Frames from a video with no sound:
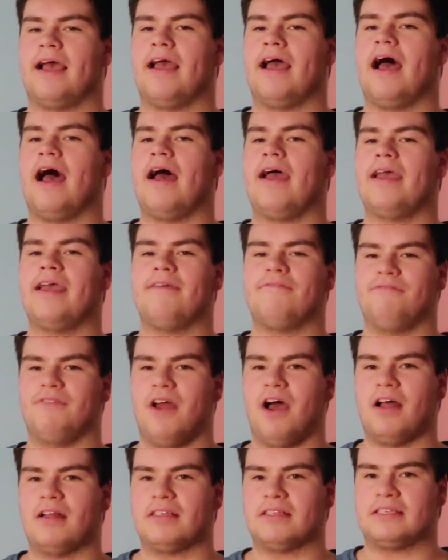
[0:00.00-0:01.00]
I have
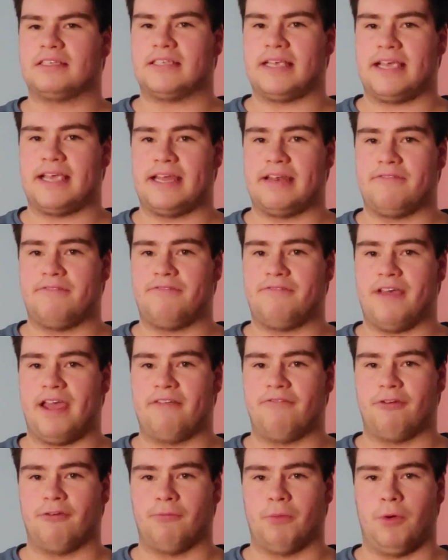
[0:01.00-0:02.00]
not seen
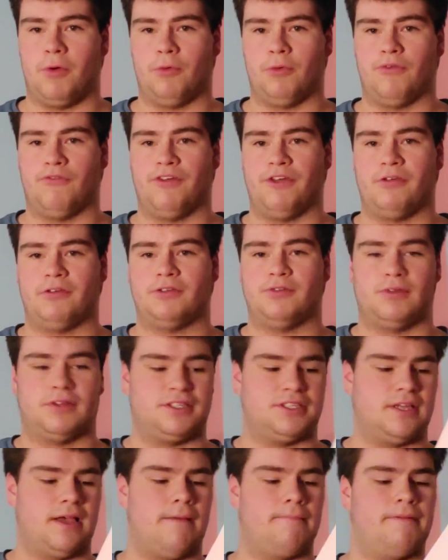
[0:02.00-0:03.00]
favorable reviews for
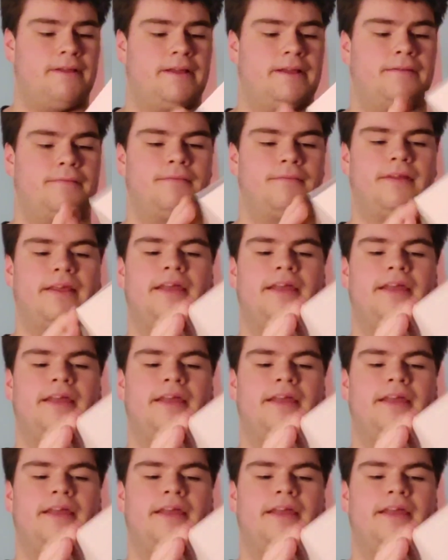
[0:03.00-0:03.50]
Insomnia.